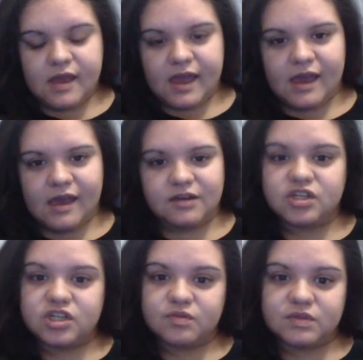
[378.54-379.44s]

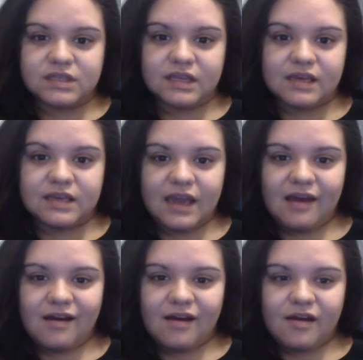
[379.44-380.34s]
And she was like,
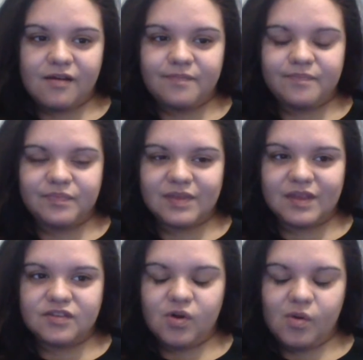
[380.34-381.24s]
yeah,
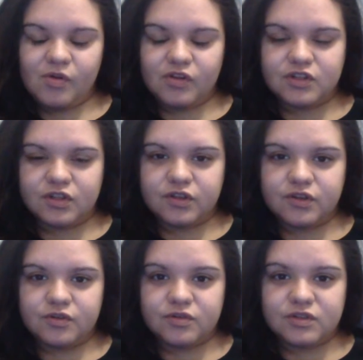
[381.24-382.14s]
it's normal to
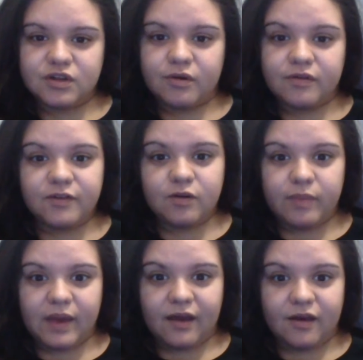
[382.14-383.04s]
lose, a few
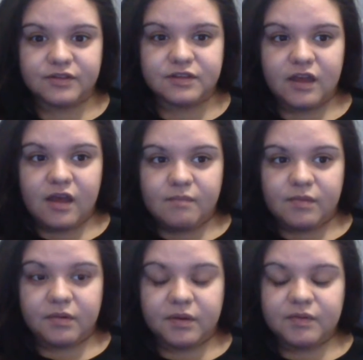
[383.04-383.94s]
pounds,
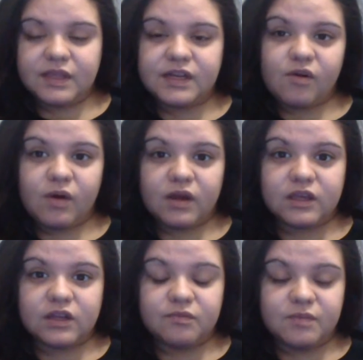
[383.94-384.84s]
but we really don't want
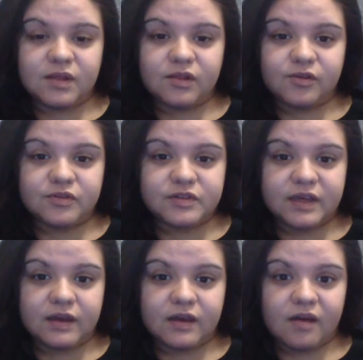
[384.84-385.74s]
you to be
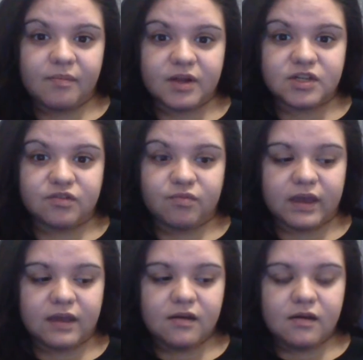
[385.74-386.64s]
losing a bunch of
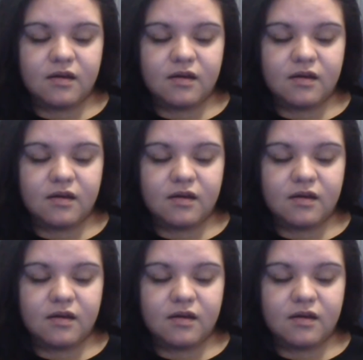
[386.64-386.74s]
weight.